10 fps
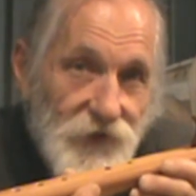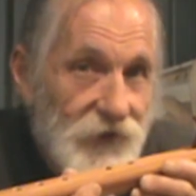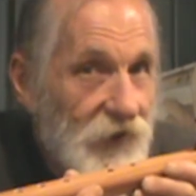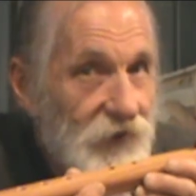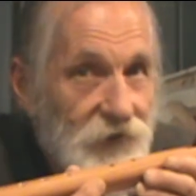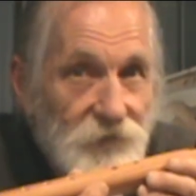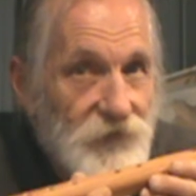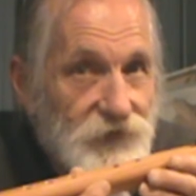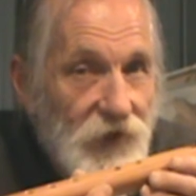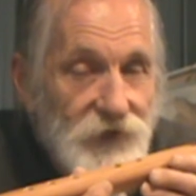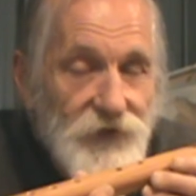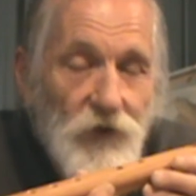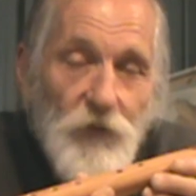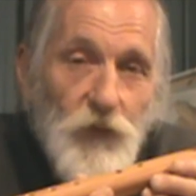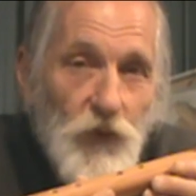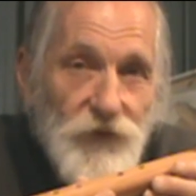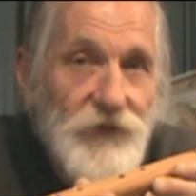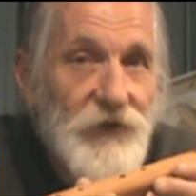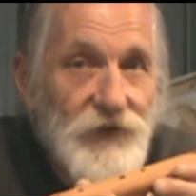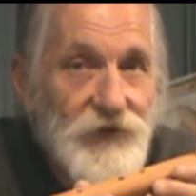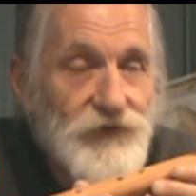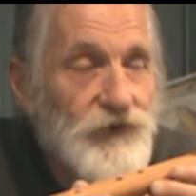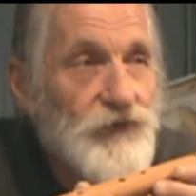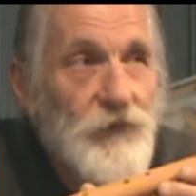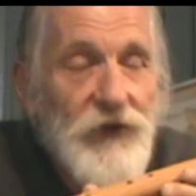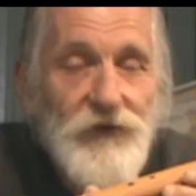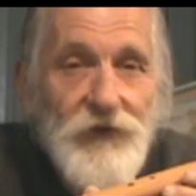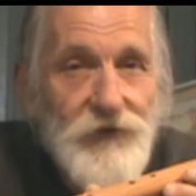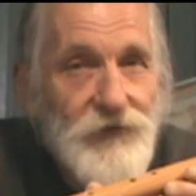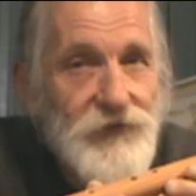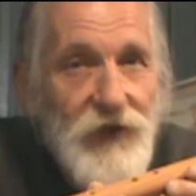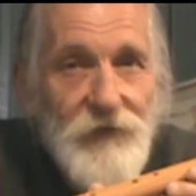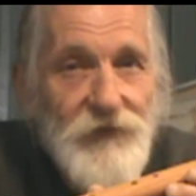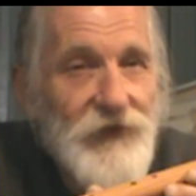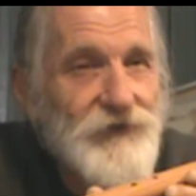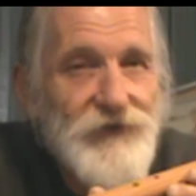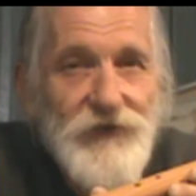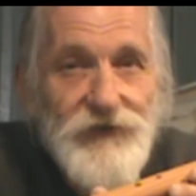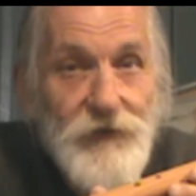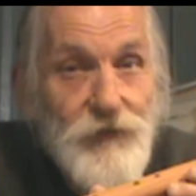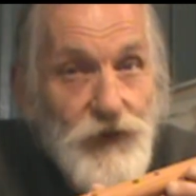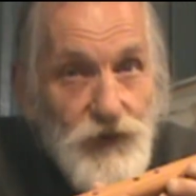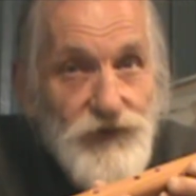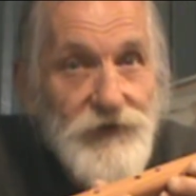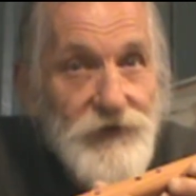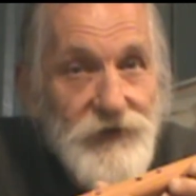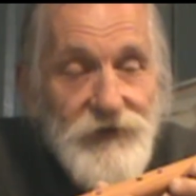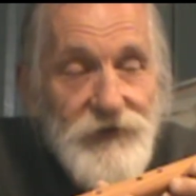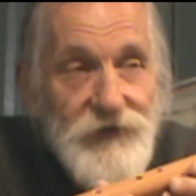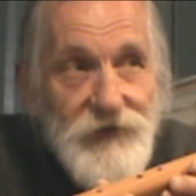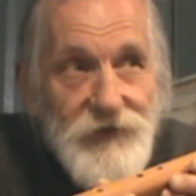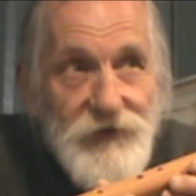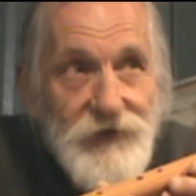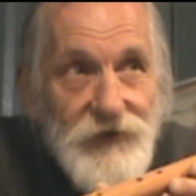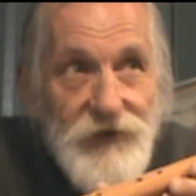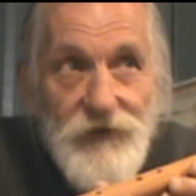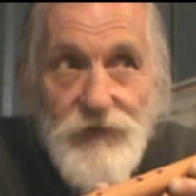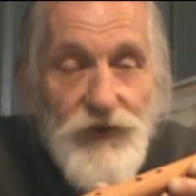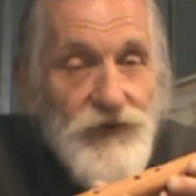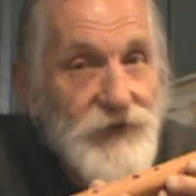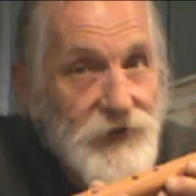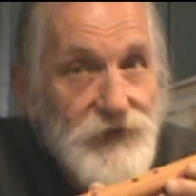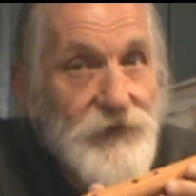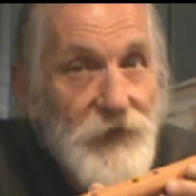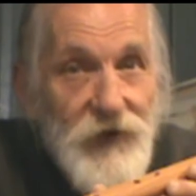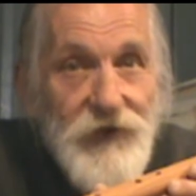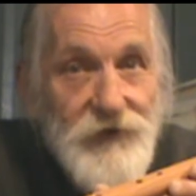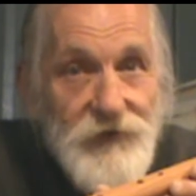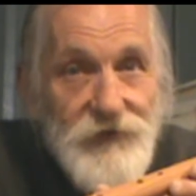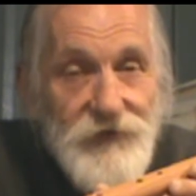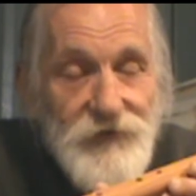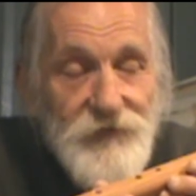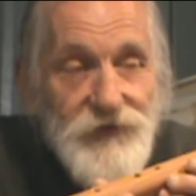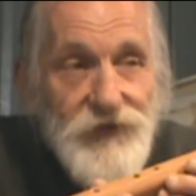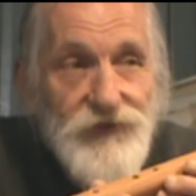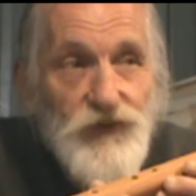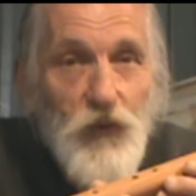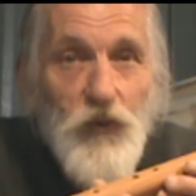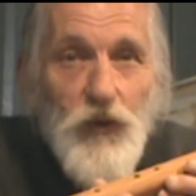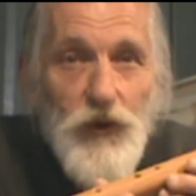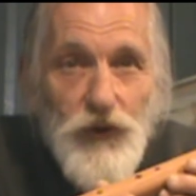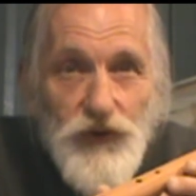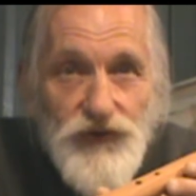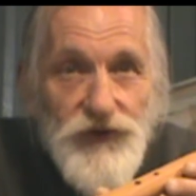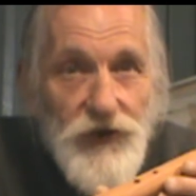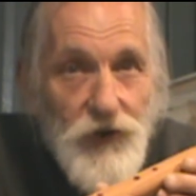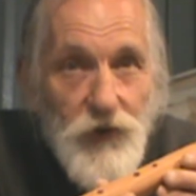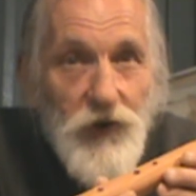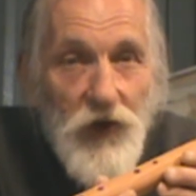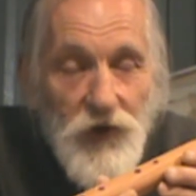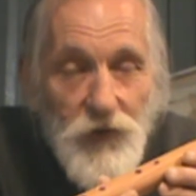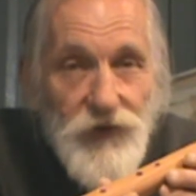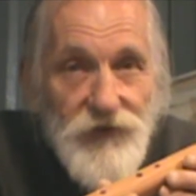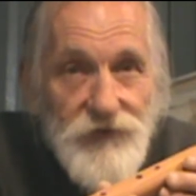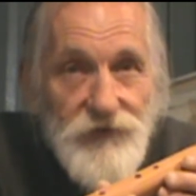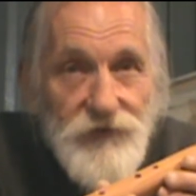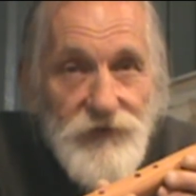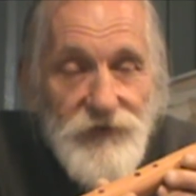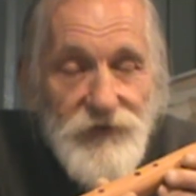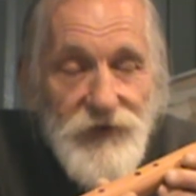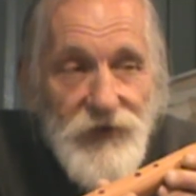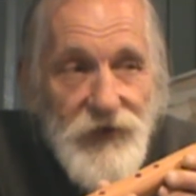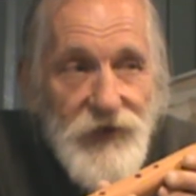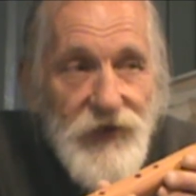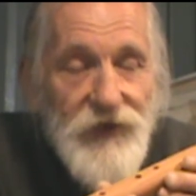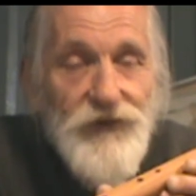I can't emphasize how important that is. You spend all your time listening to music. And the music is fine, but there's words that go along with it.